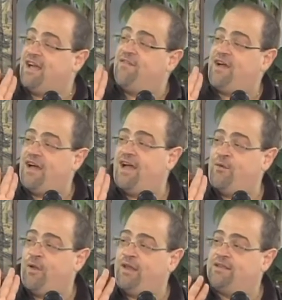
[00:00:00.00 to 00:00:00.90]
on the
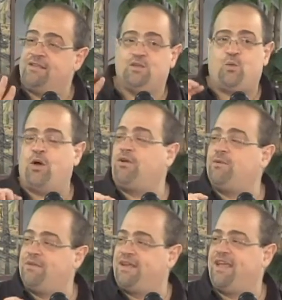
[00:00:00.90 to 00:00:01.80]
highway that says,
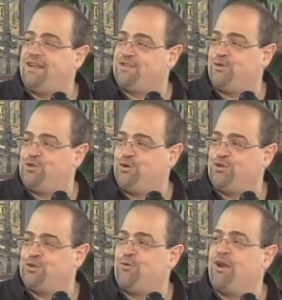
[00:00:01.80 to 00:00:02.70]
"Welcome to Kennesaw,
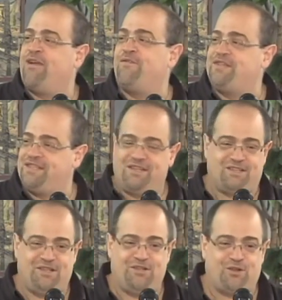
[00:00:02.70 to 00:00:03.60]
Georgia," where every
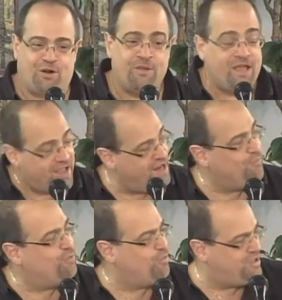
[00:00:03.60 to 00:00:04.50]
citizen is armed. Eddie,
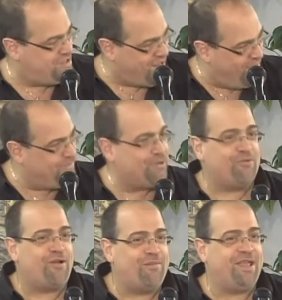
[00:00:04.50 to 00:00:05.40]
would we stop there
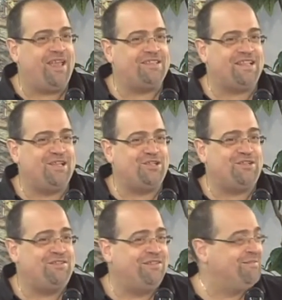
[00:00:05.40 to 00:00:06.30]
and rob a gas
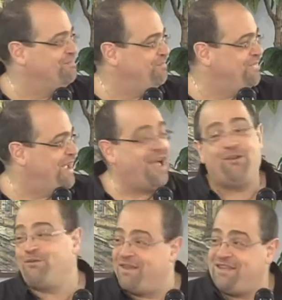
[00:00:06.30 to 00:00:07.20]
station? I
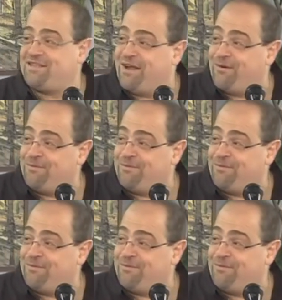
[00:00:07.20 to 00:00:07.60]
don't think so.